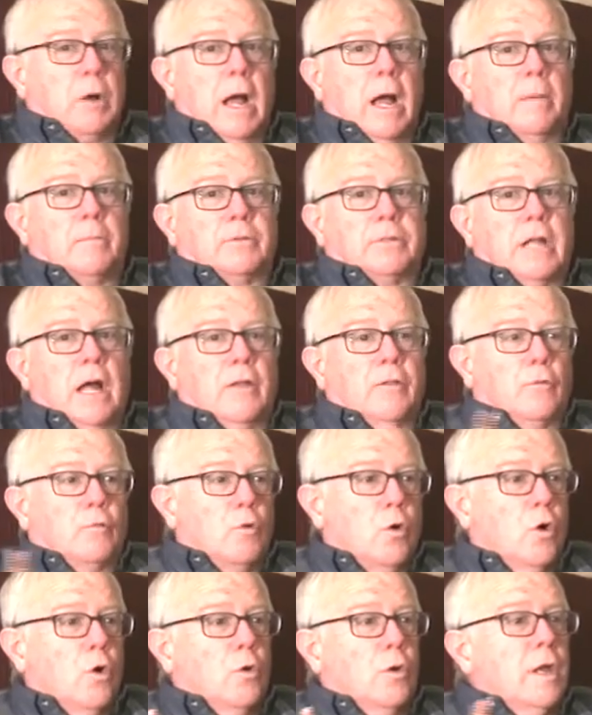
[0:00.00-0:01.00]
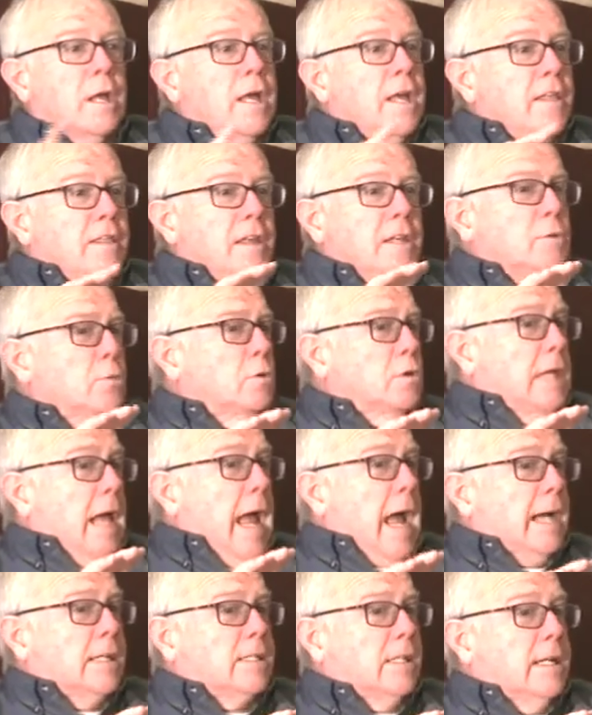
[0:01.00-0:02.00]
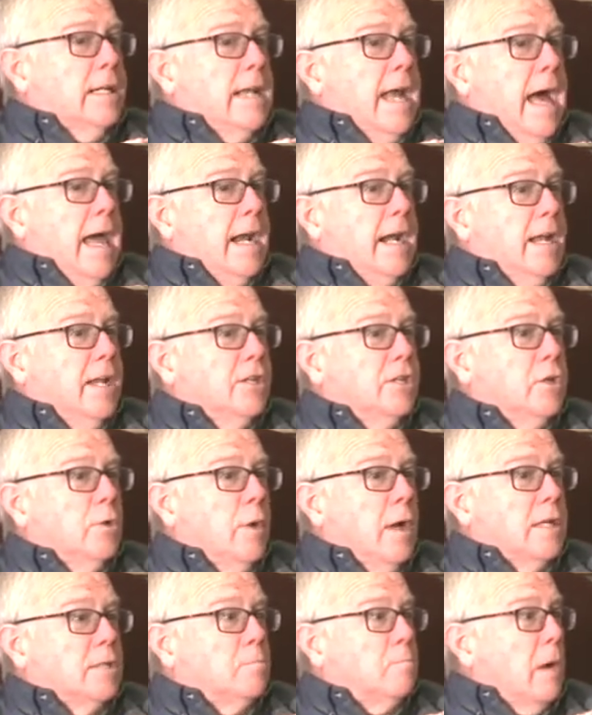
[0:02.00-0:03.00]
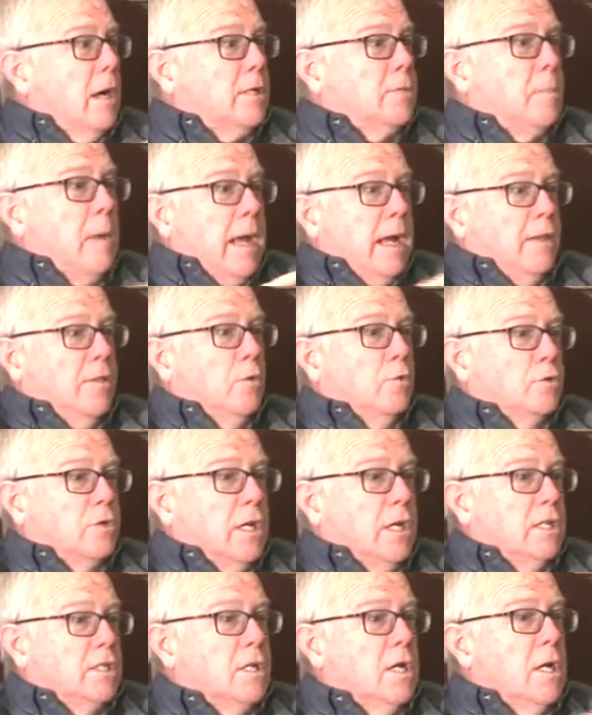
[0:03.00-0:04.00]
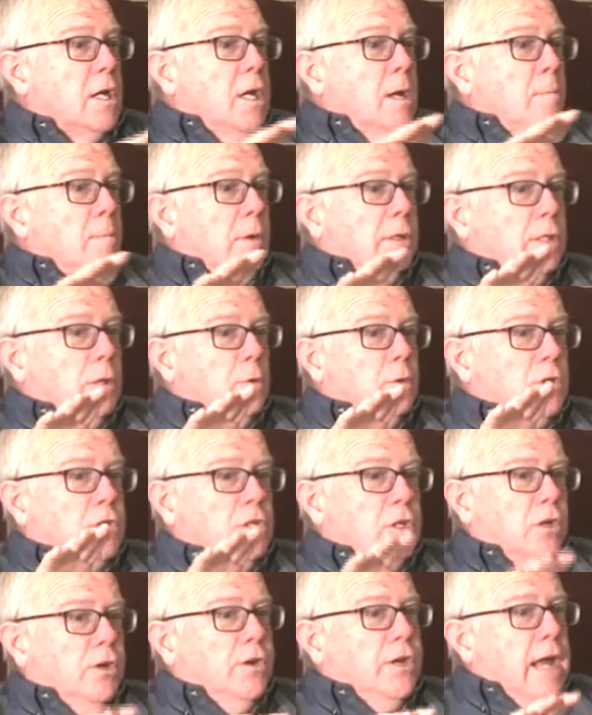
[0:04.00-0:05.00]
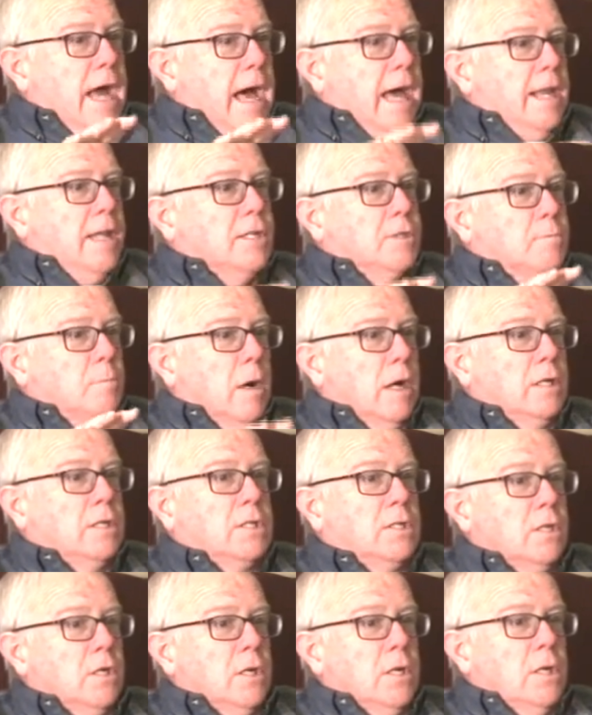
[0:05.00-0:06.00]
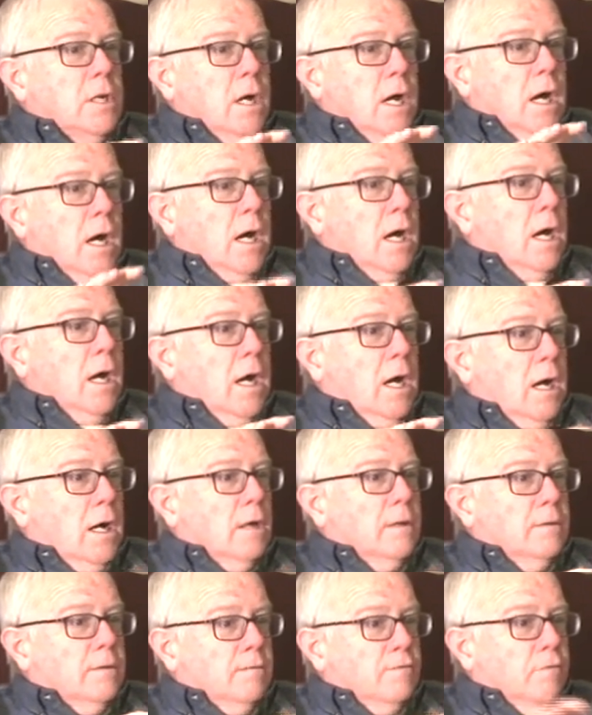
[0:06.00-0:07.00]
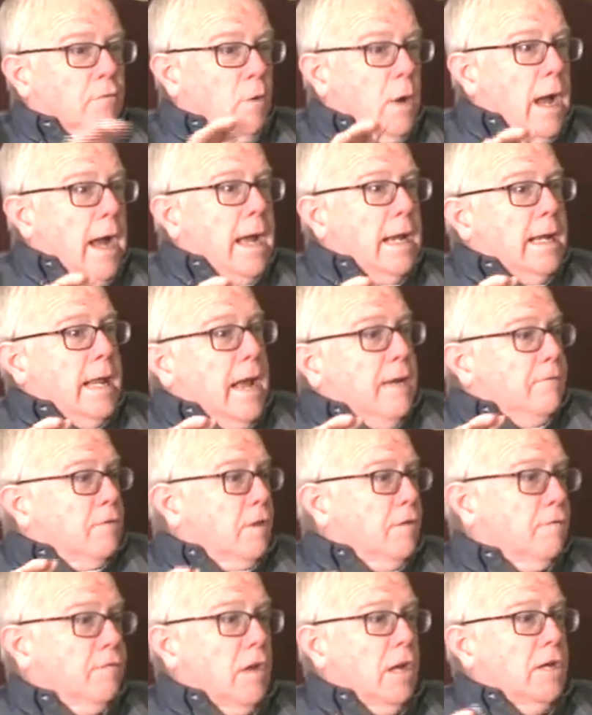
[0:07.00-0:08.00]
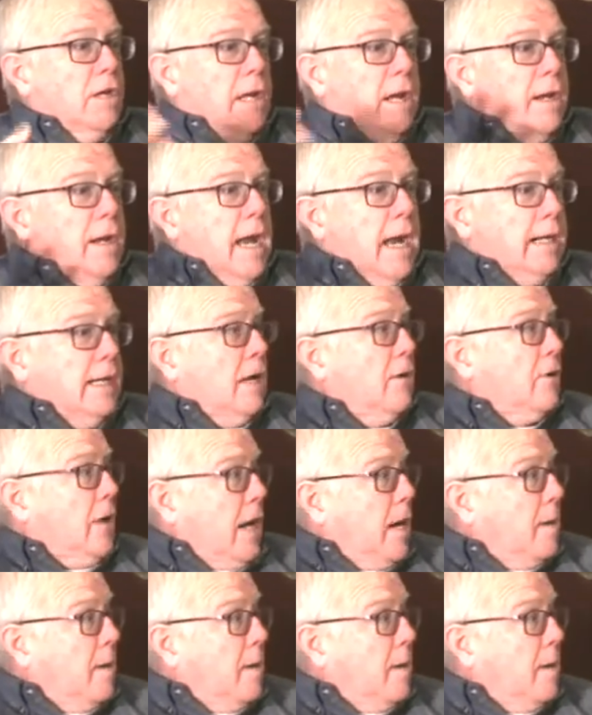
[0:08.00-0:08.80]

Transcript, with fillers: problems down the road. This was actually not an issue as much back in those days, but there was still not as mm-hmm. much uh, variety after the flood. You had knocked down to